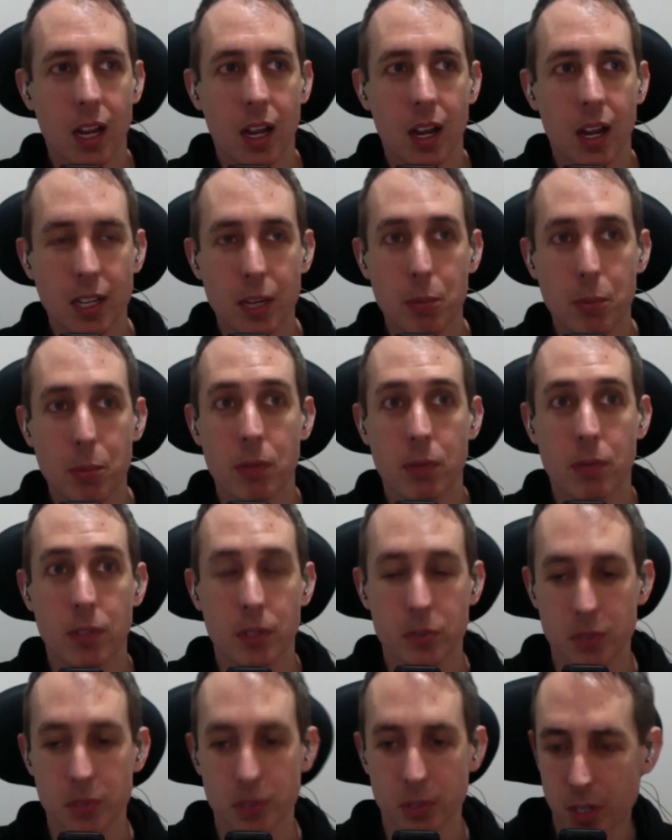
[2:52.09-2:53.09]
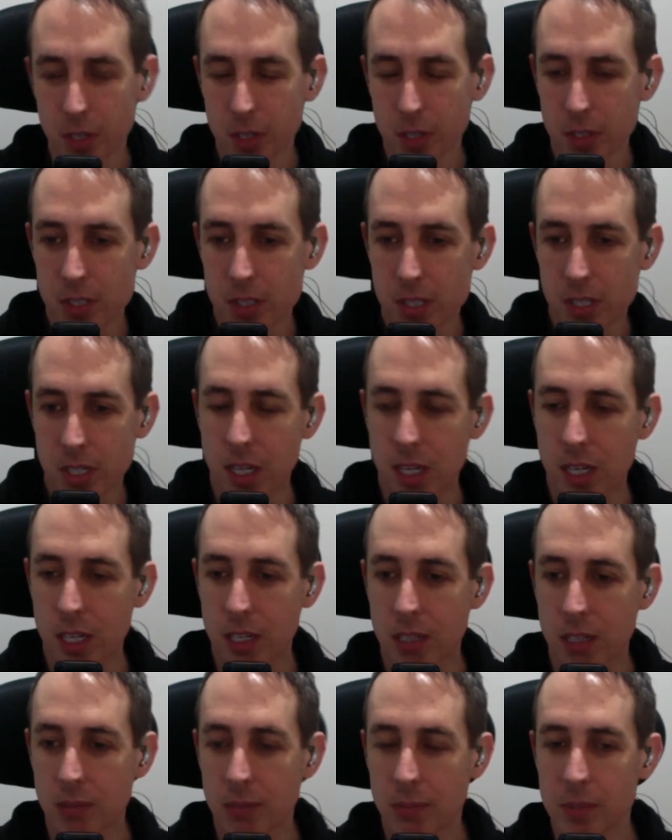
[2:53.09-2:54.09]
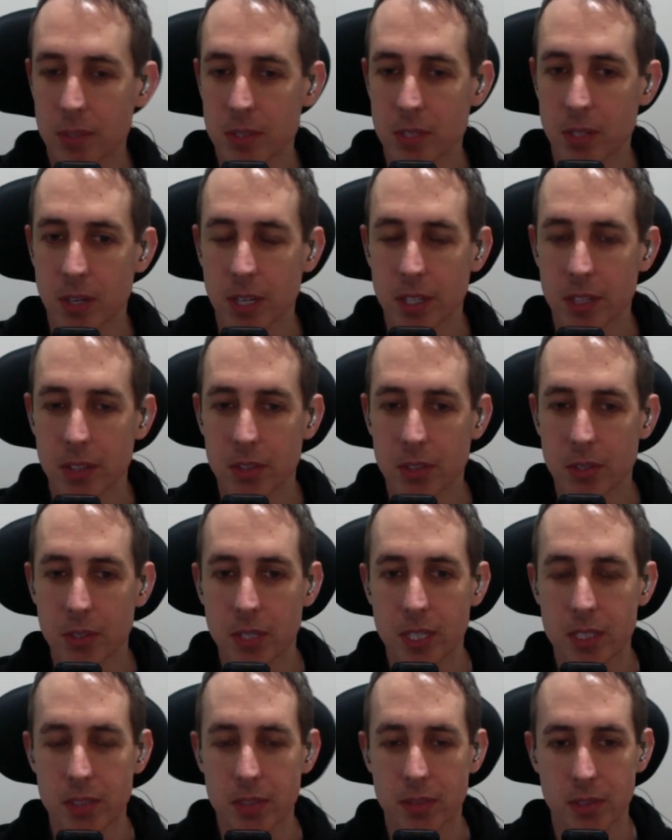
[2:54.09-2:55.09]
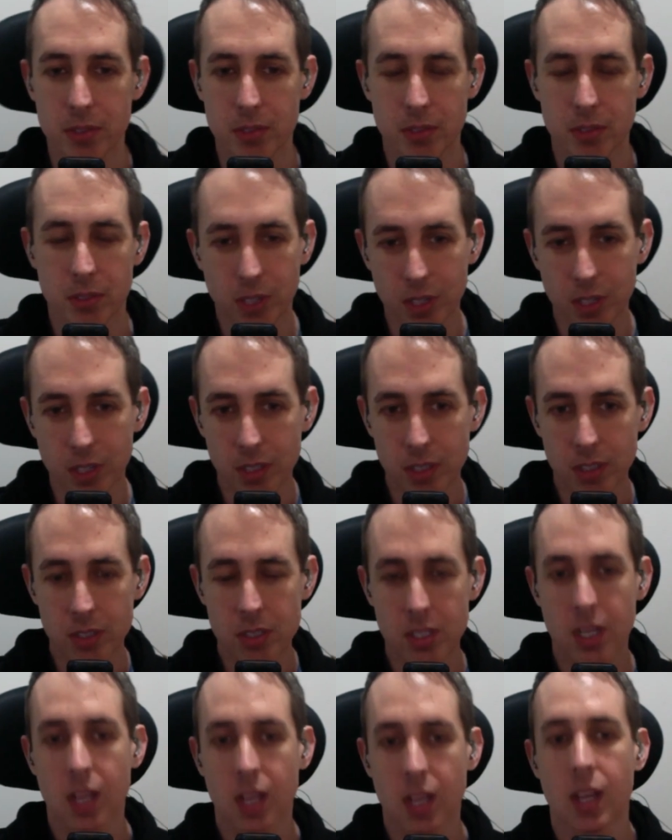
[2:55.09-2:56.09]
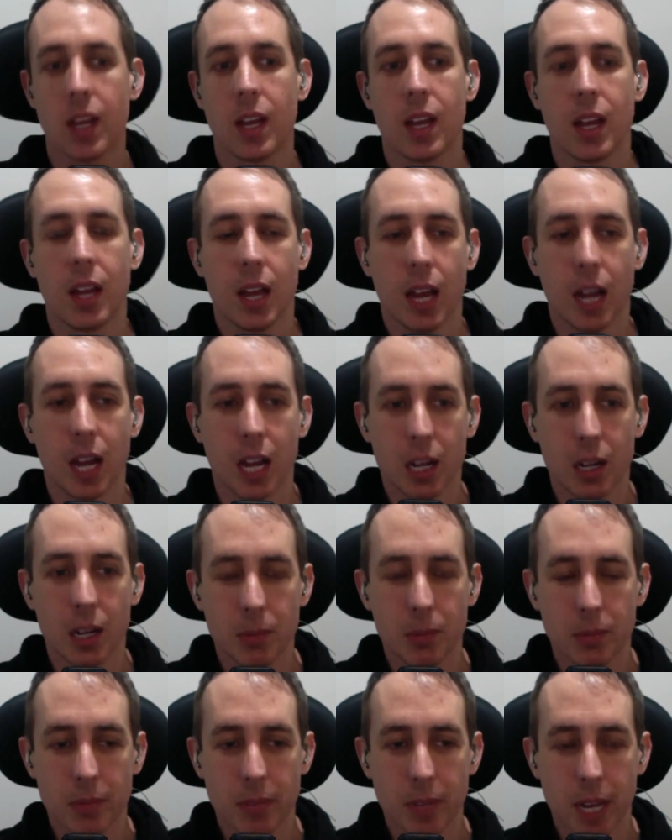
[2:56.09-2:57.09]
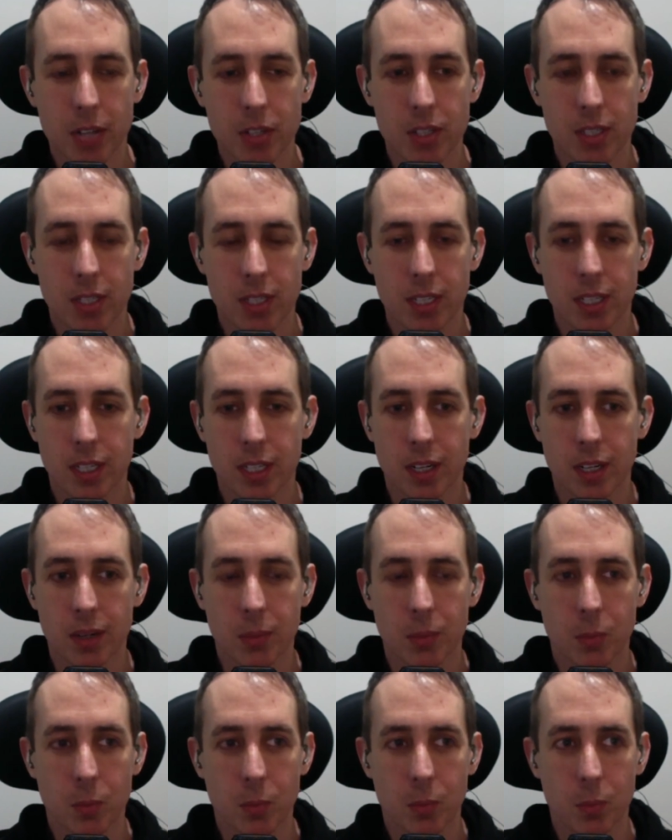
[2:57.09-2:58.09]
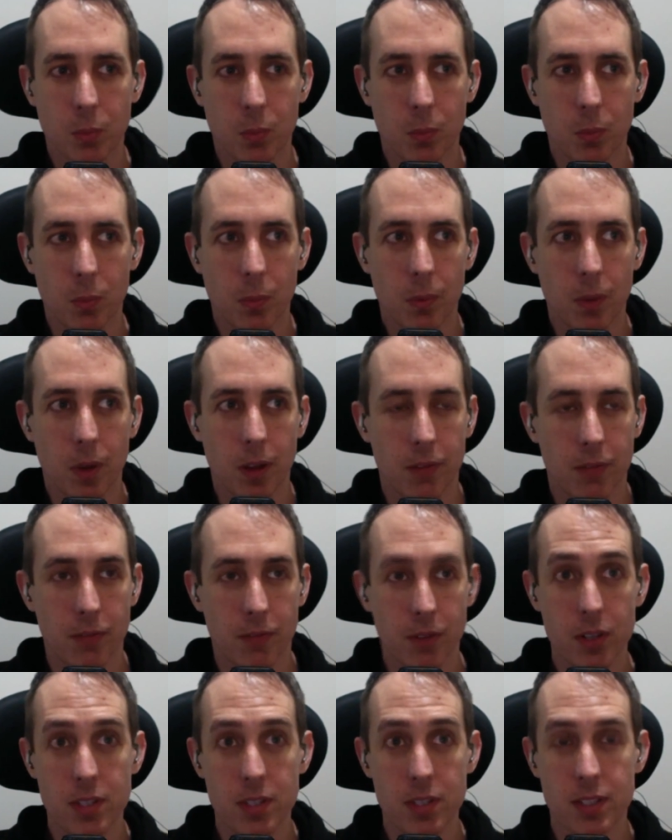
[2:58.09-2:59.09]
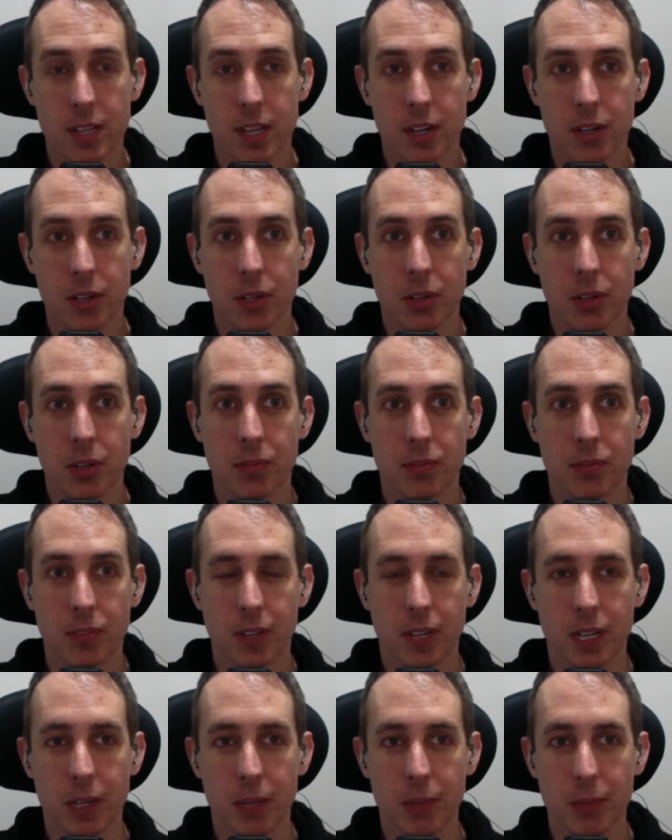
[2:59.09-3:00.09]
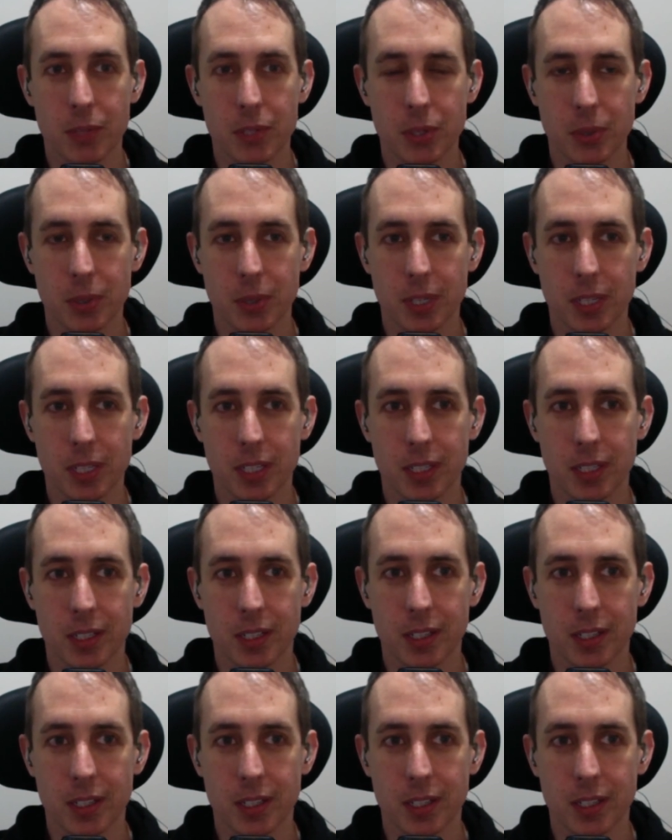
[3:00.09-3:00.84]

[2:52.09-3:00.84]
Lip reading: I came over for Hillsong College. So I did 2 years of Hillsong College. Actually, I first started off doing